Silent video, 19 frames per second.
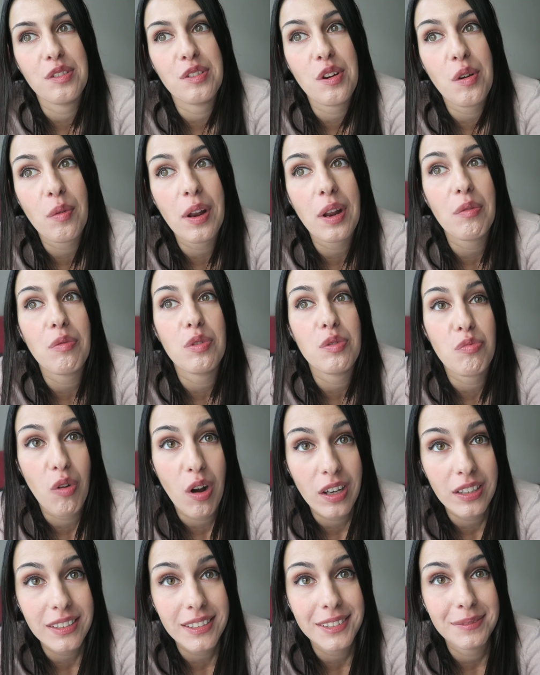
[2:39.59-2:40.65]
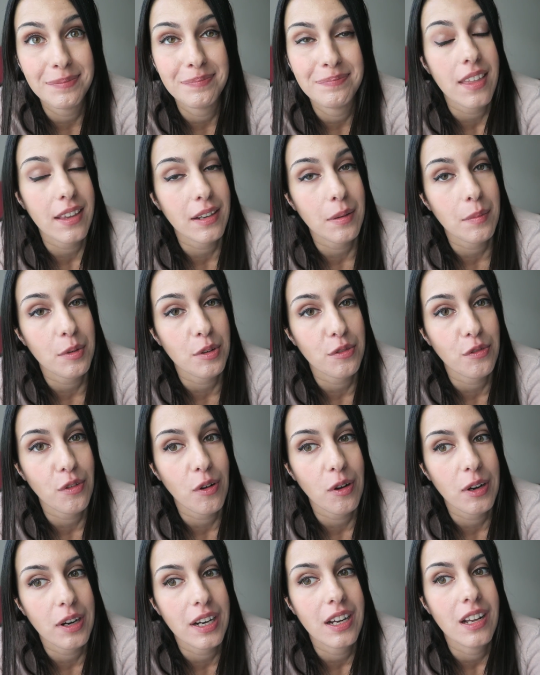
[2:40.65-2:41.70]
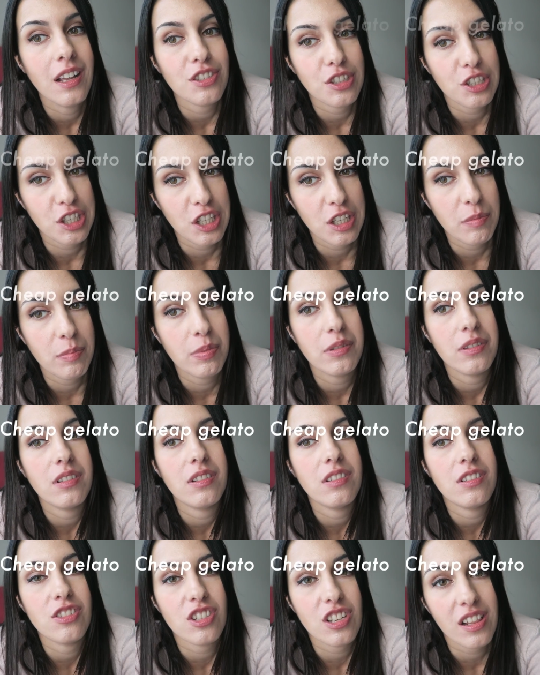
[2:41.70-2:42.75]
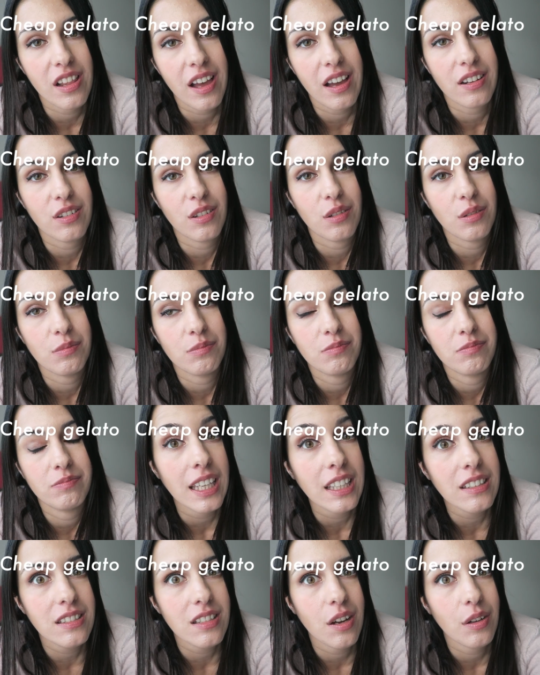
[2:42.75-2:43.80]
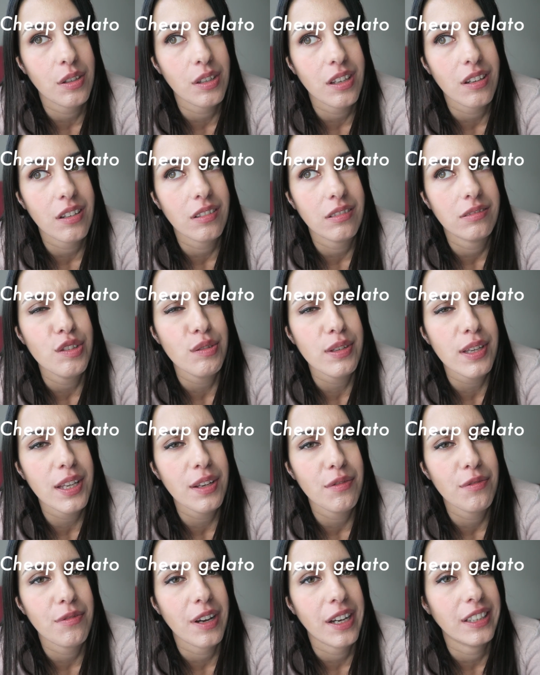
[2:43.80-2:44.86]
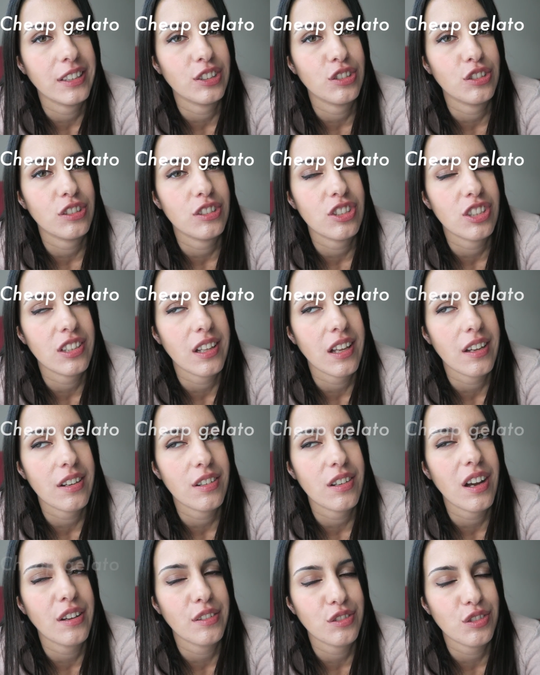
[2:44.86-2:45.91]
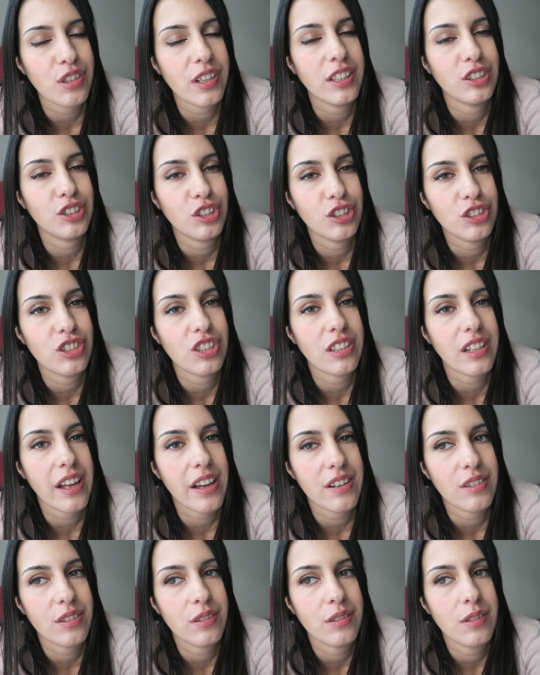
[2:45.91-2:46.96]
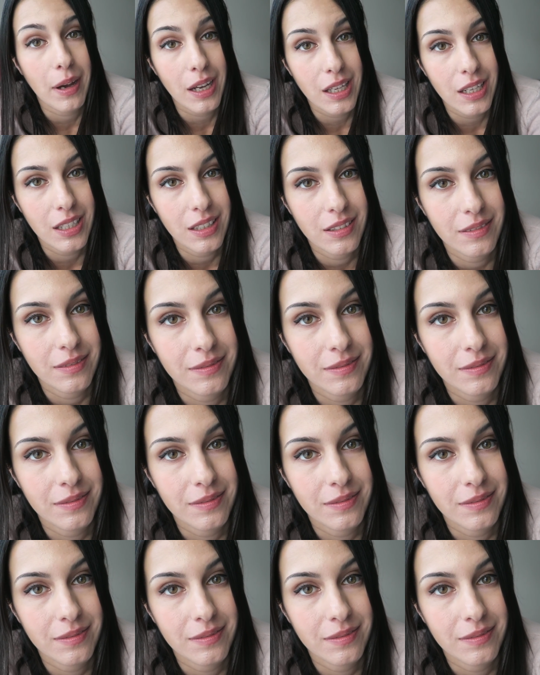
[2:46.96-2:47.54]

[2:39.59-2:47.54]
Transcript: You know what I would want? Thing number four, cheap gelato. In Tokyo, you can find good gelato. I've tried good gelato, but